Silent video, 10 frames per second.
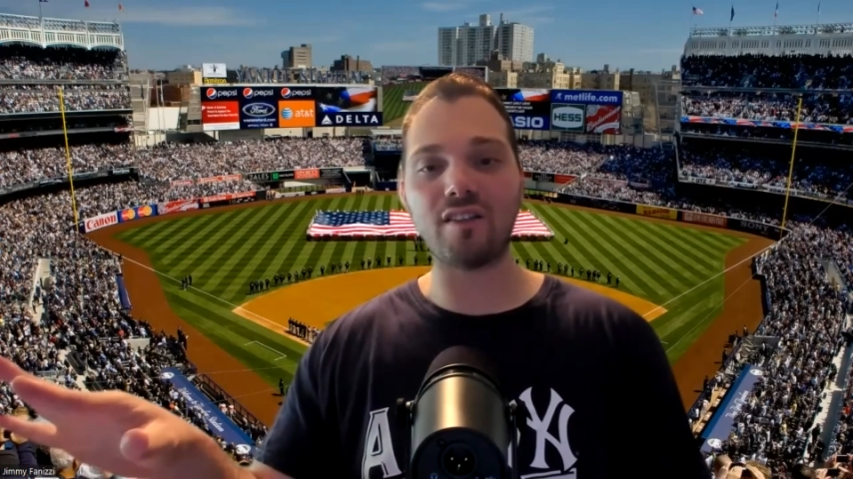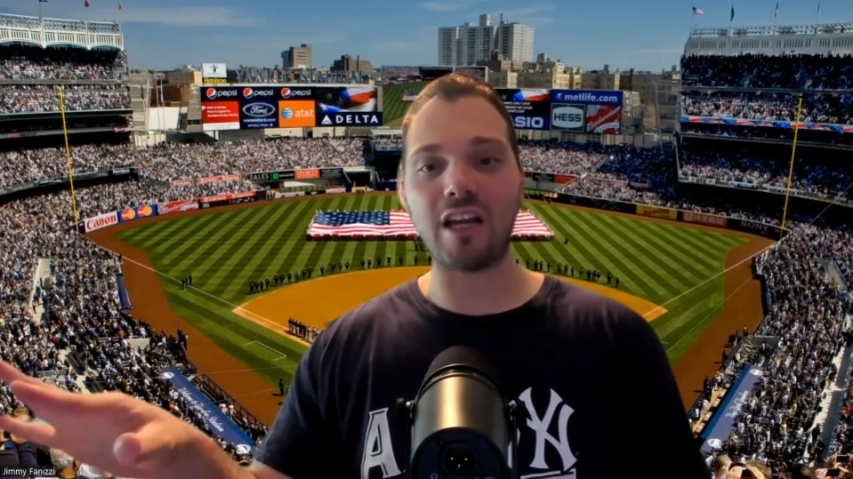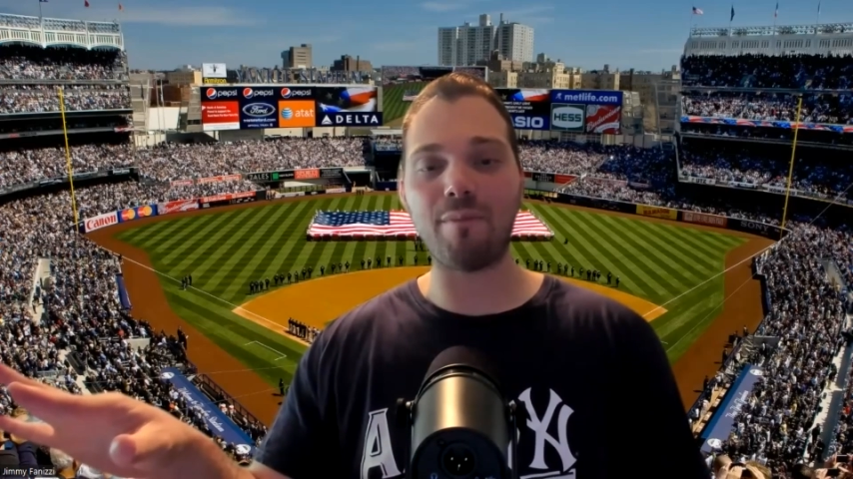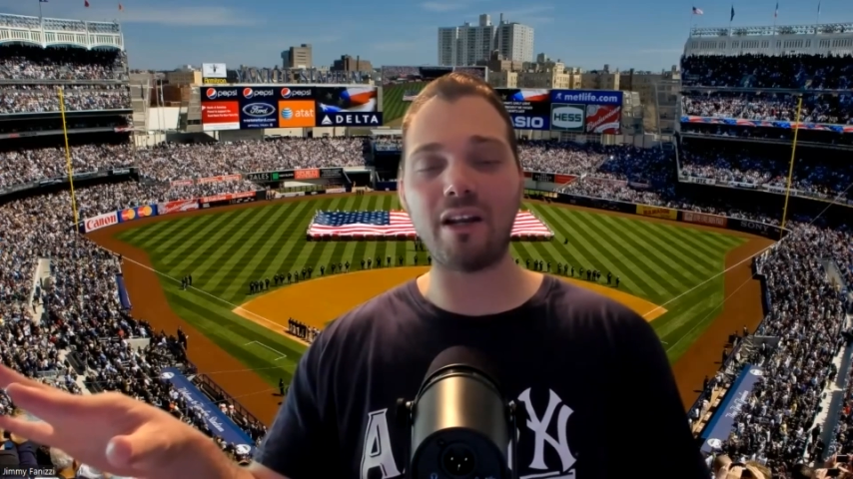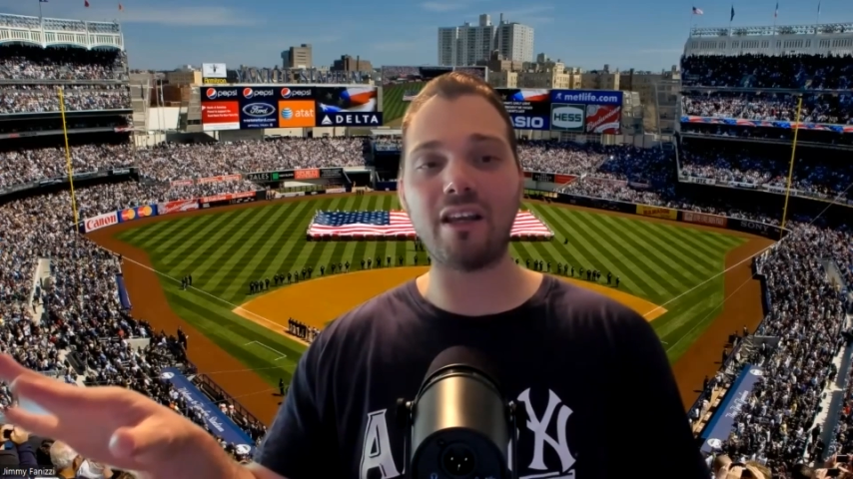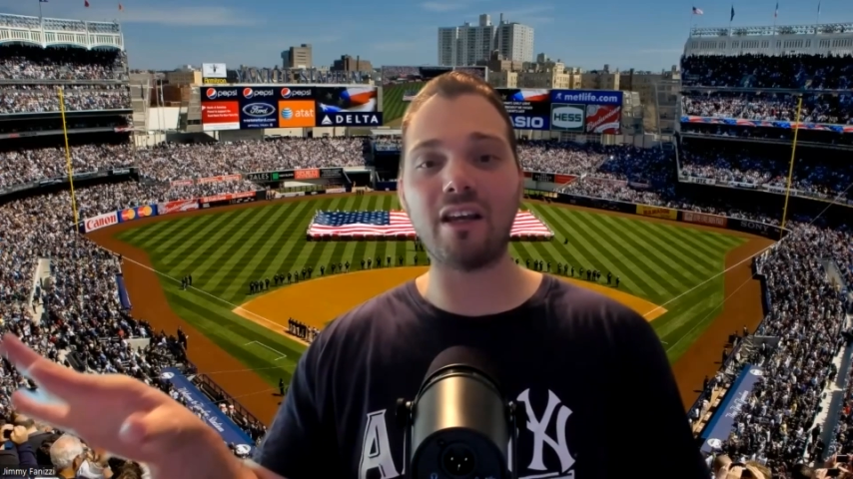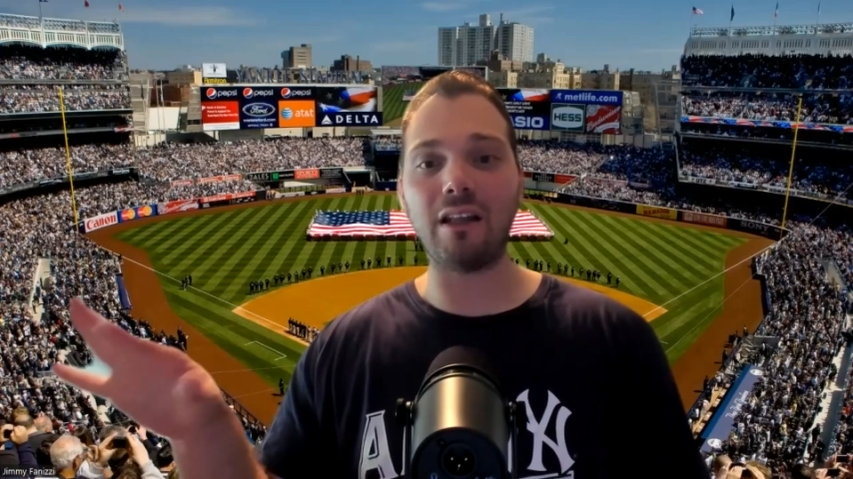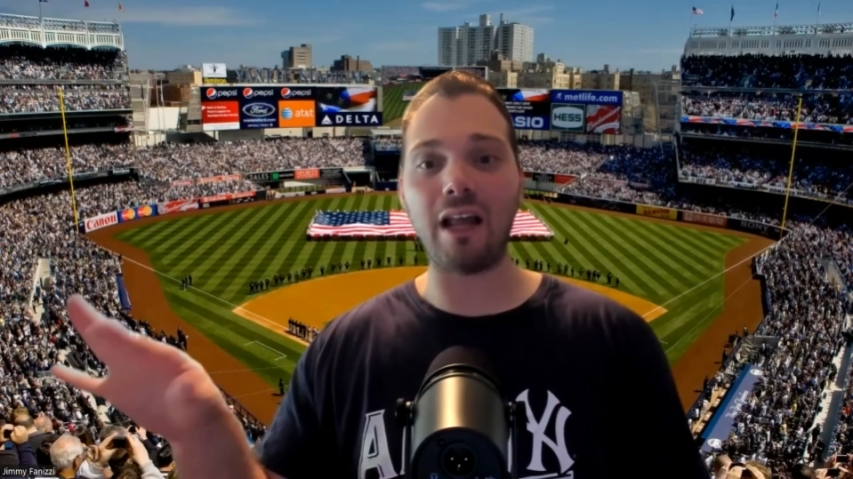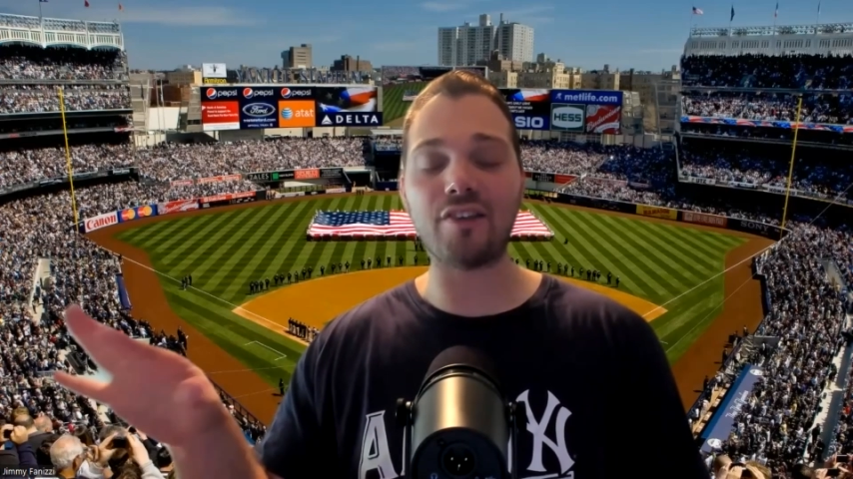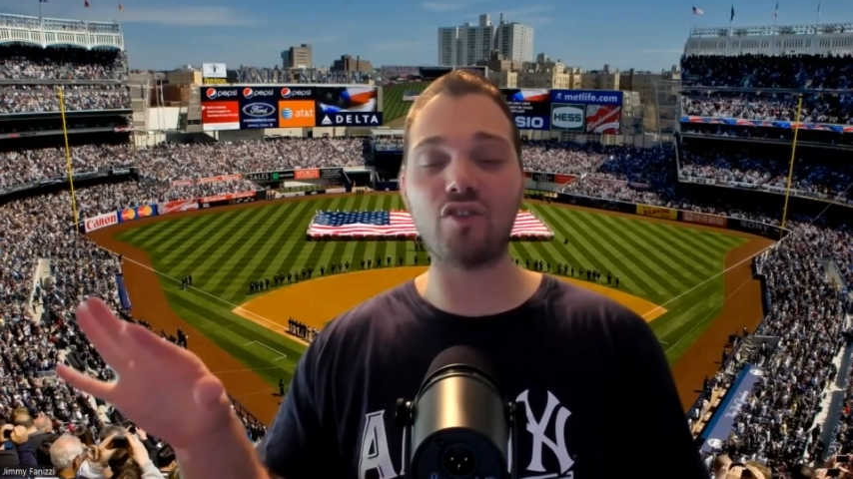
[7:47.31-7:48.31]
slam that he
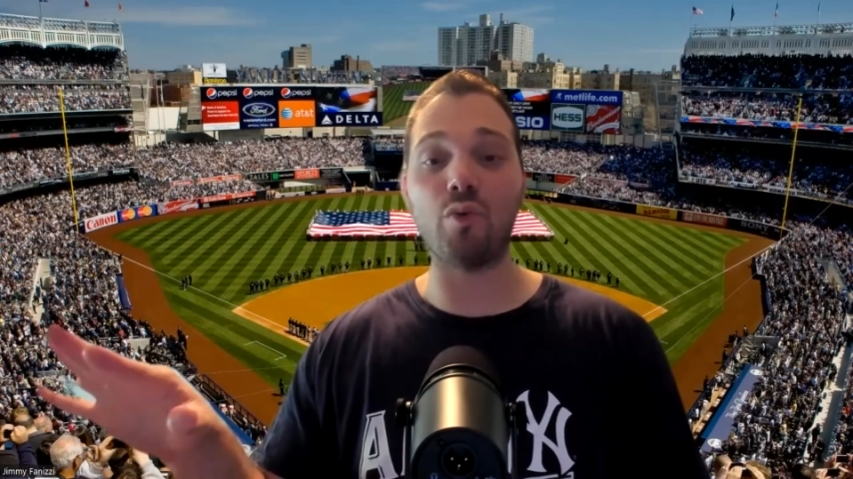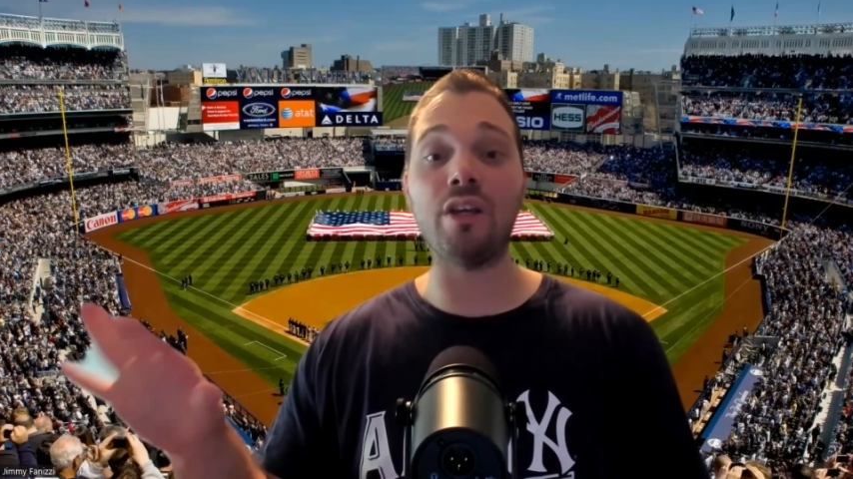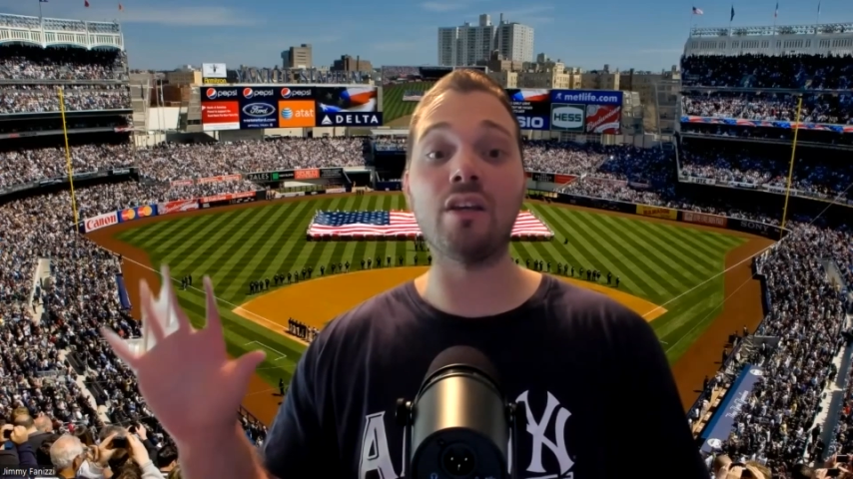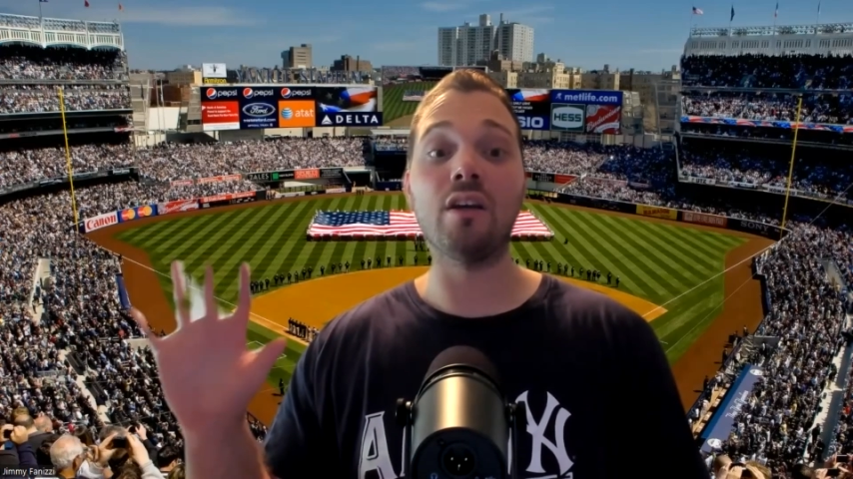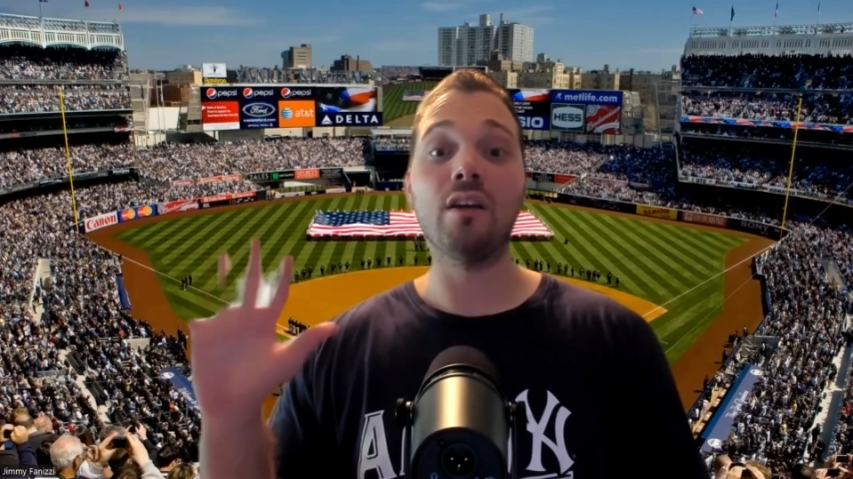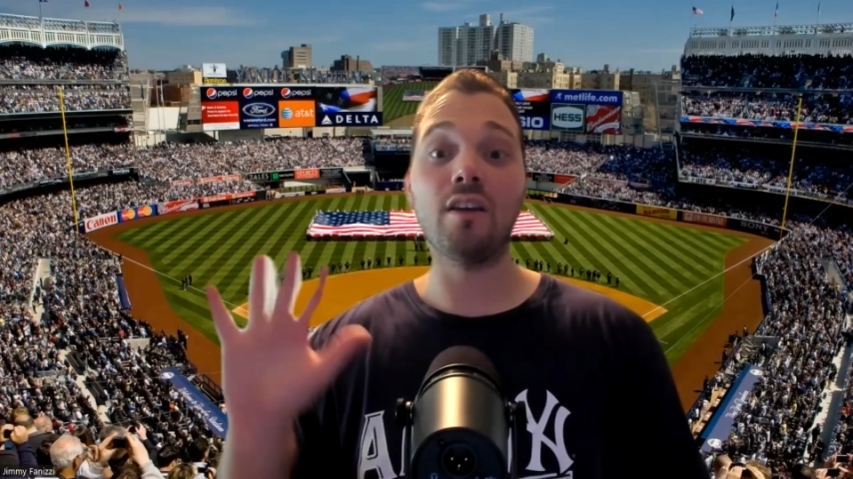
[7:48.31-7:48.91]
hit last week.